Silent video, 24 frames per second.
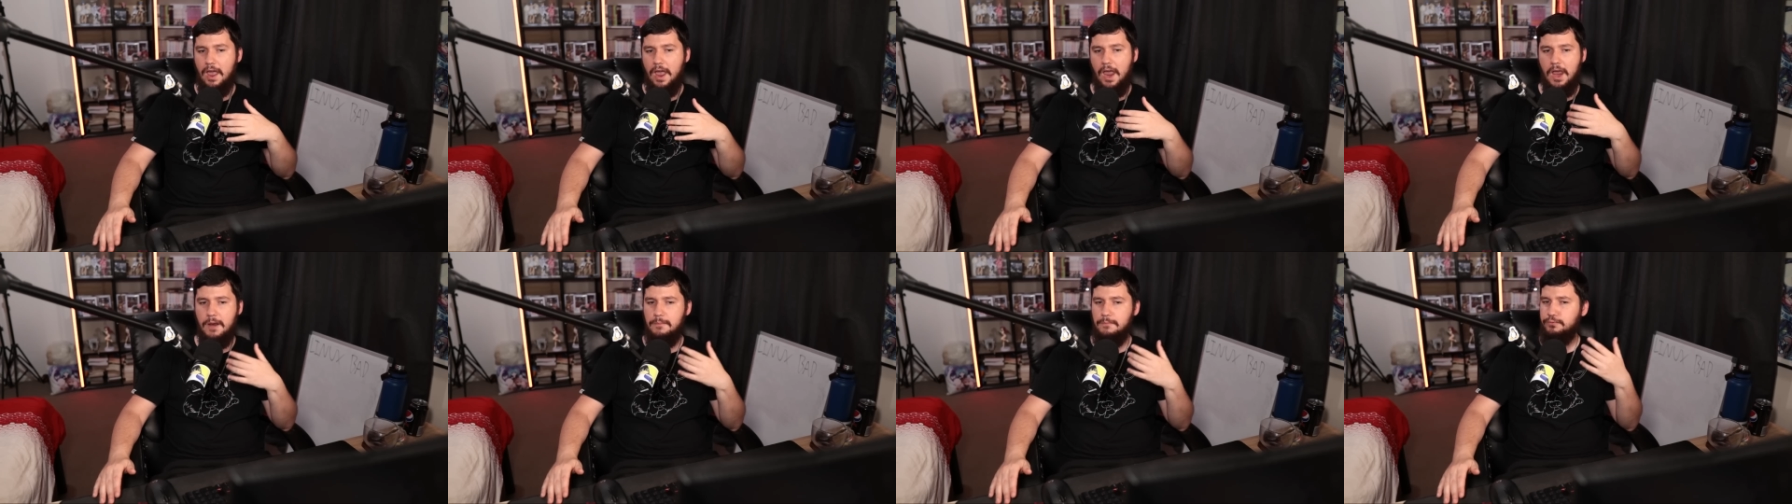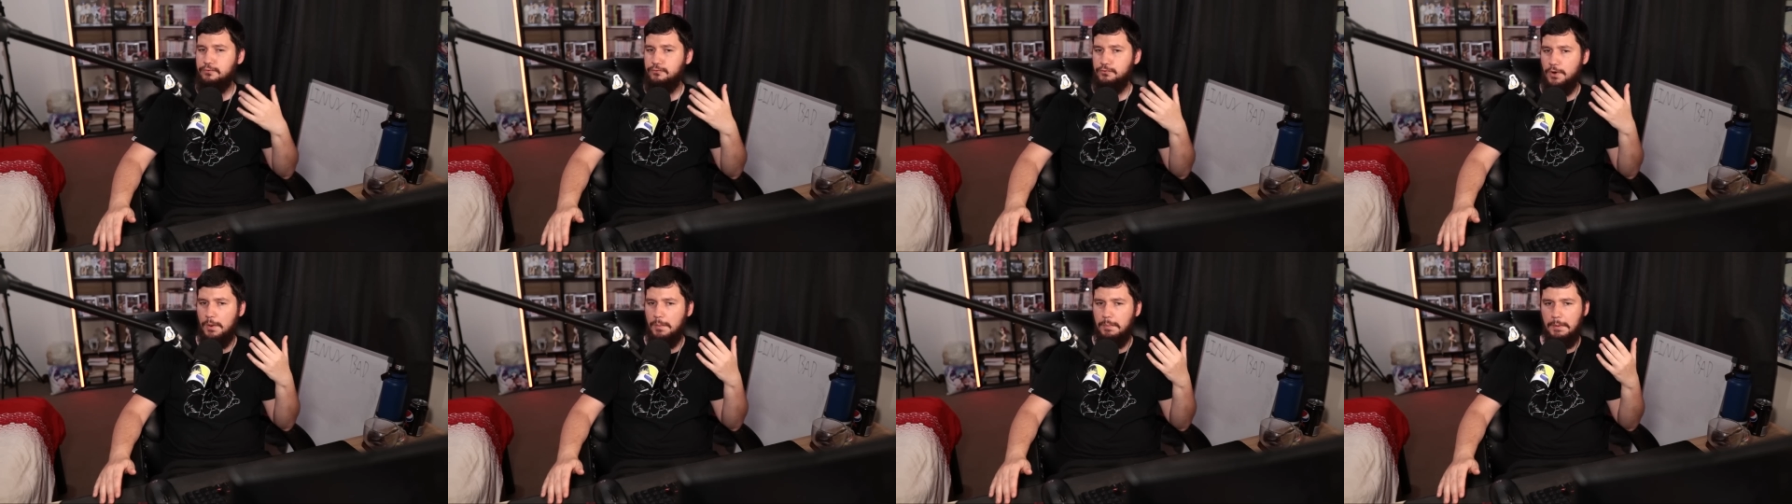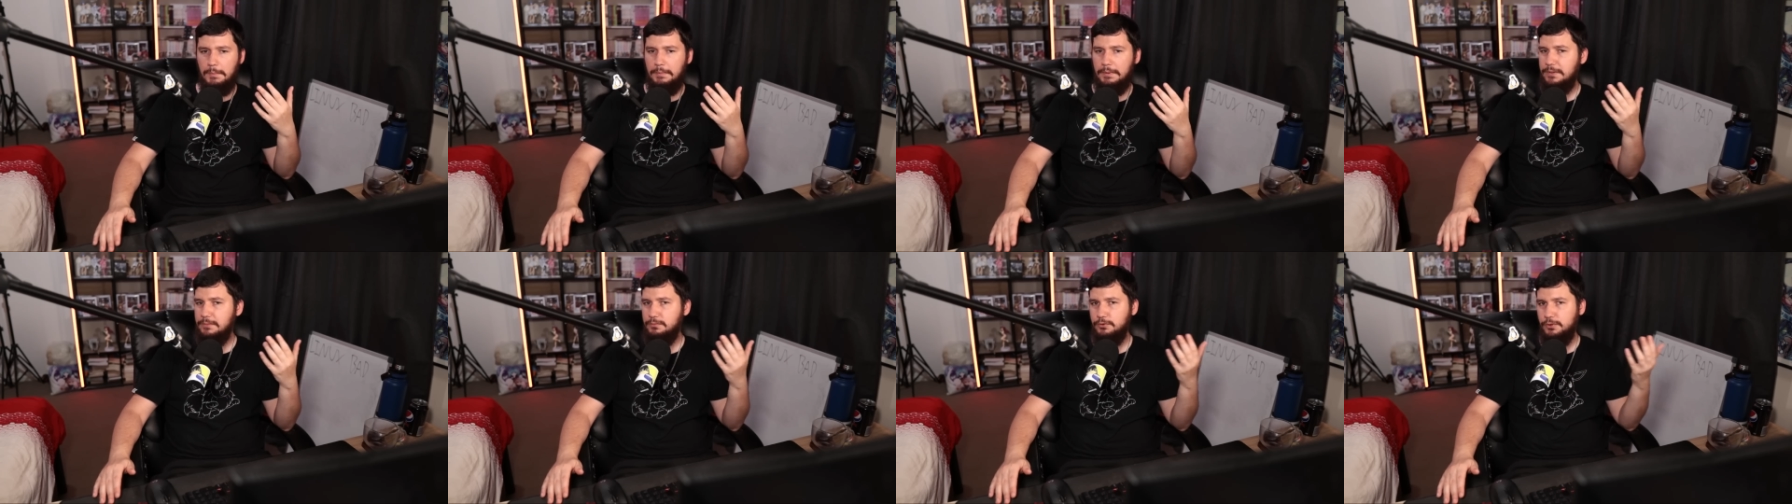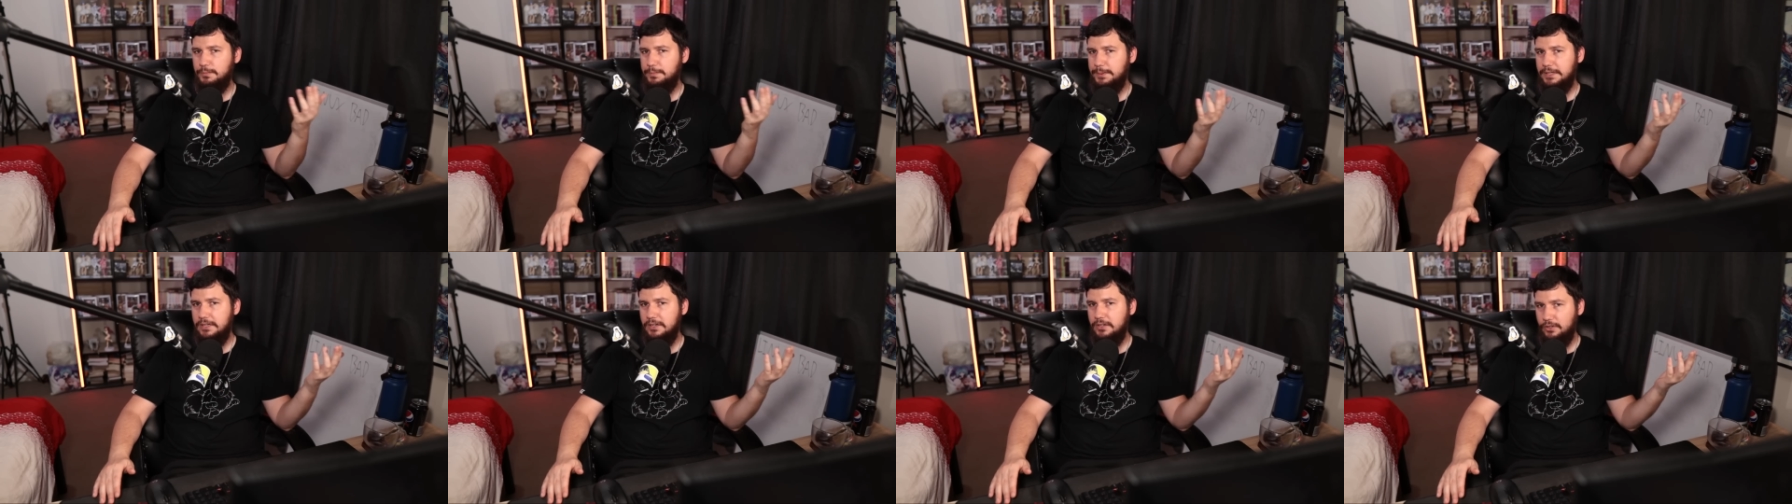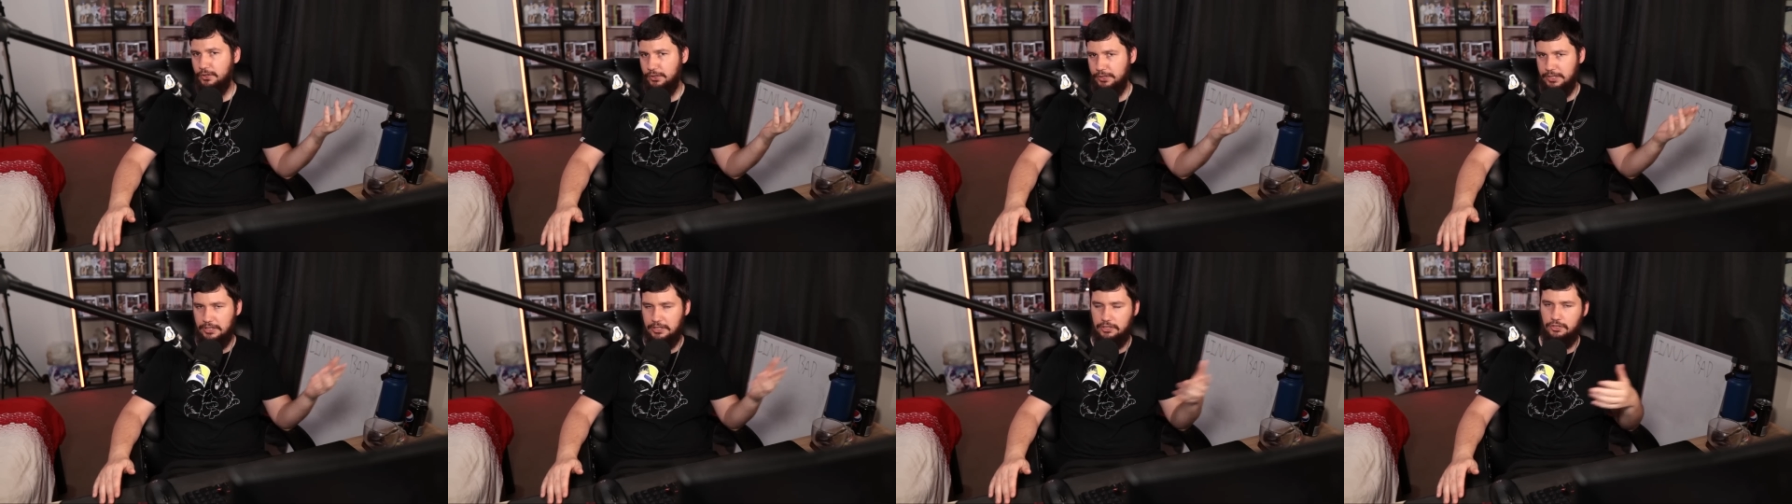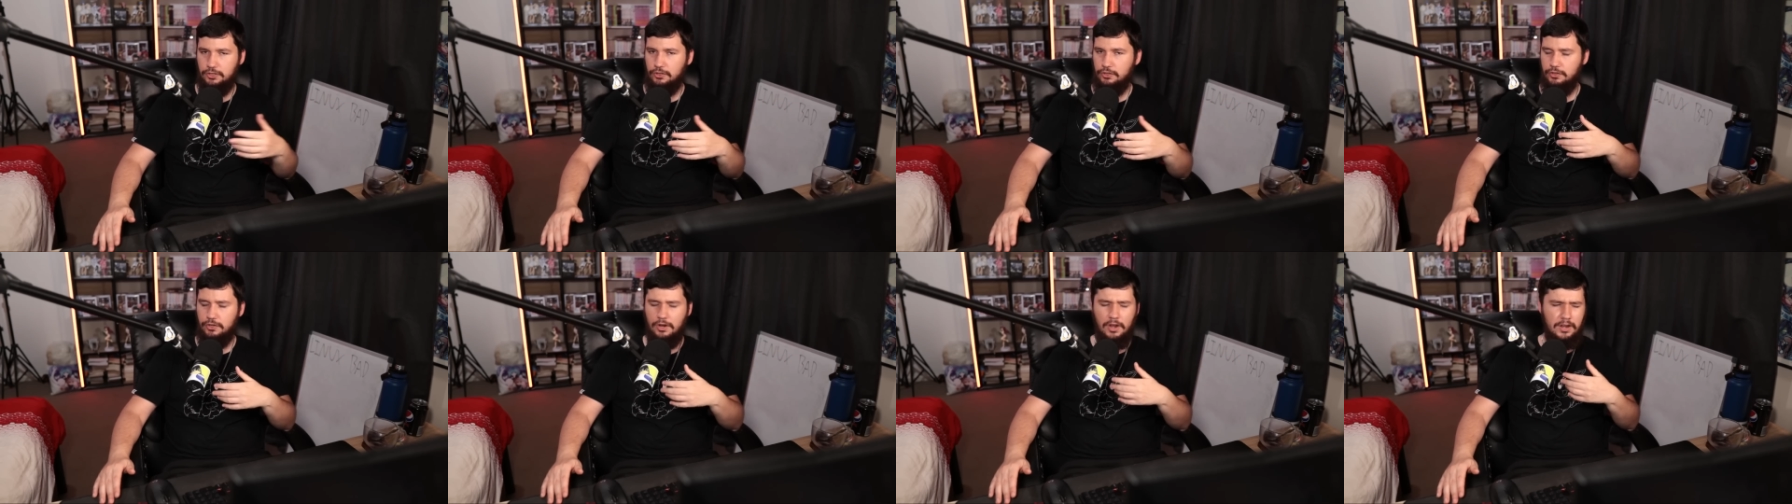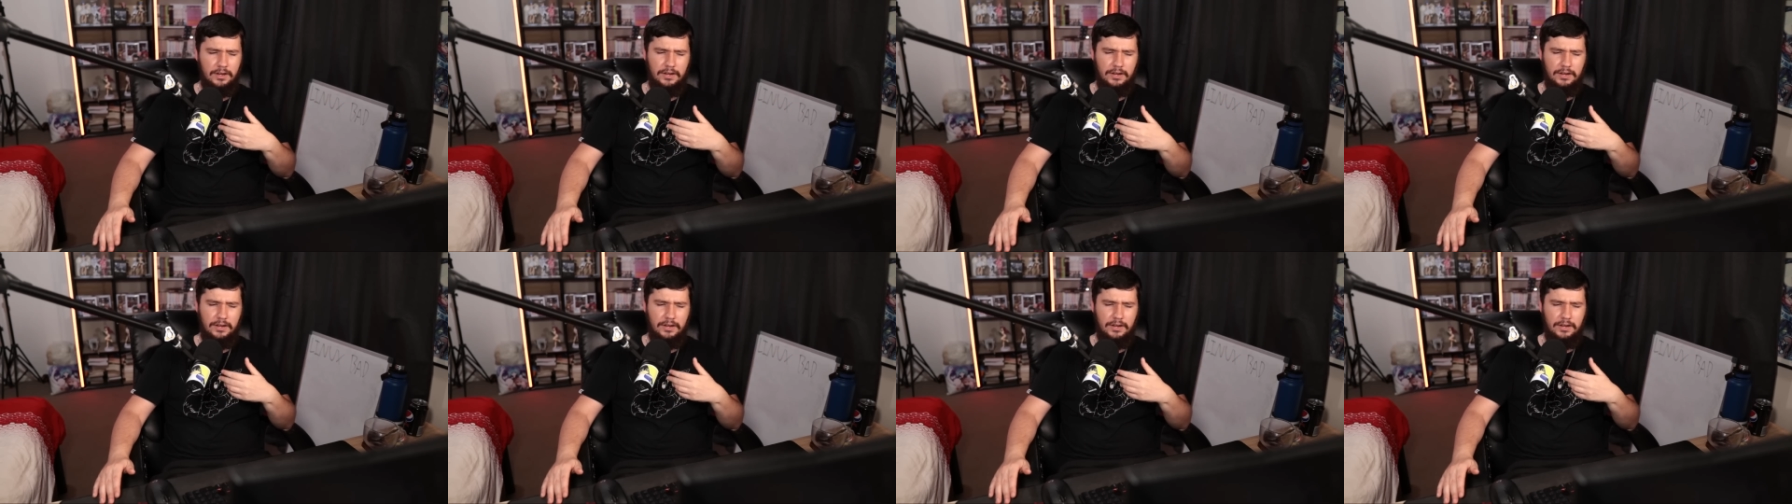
and probably would have been a non-issue